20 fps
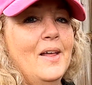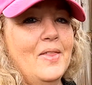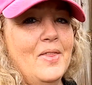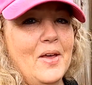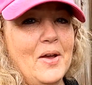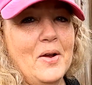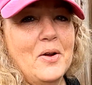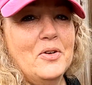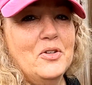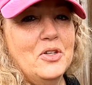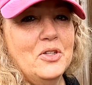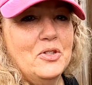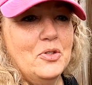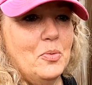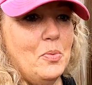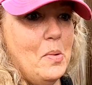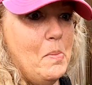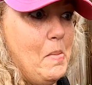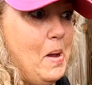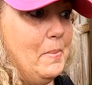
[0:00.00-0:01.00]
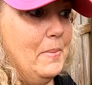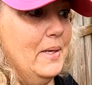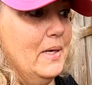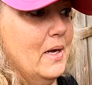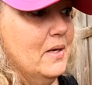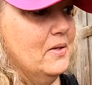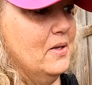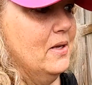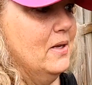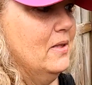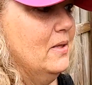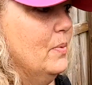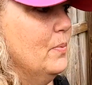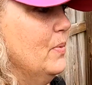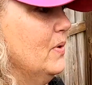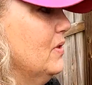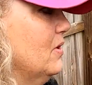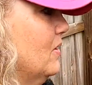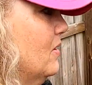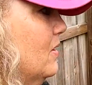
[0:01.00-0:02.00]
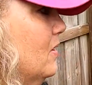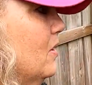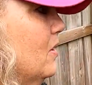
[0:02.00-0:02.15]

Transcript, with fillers: there just to remind me not to hit them with a